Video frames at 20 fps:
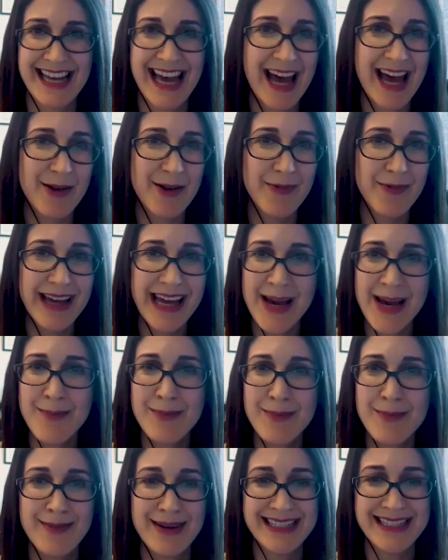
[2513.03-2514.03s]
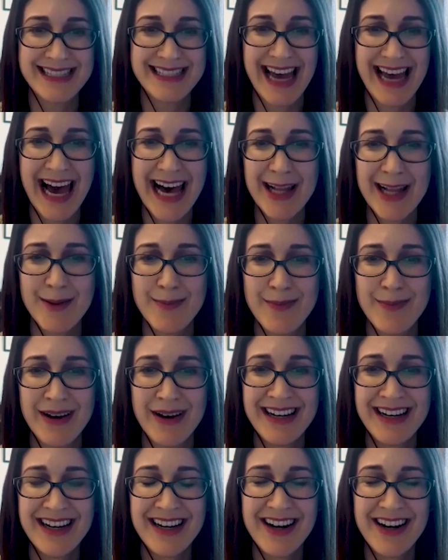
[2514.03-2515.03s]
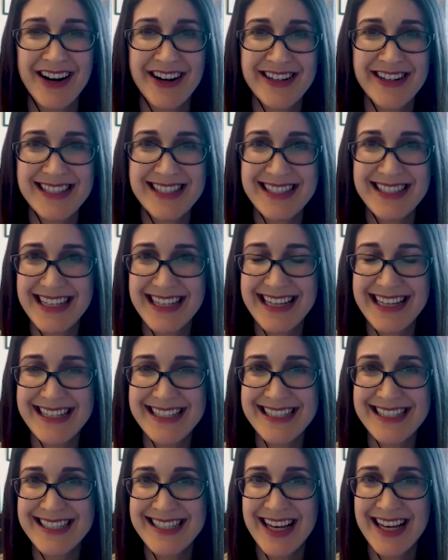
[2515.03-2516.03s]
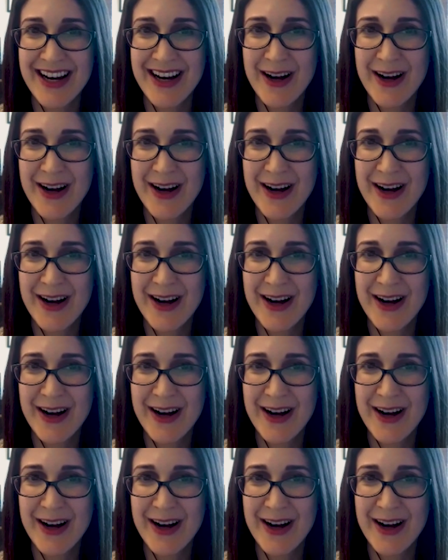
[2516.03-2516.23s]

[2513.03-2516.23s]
can we implement to help our cities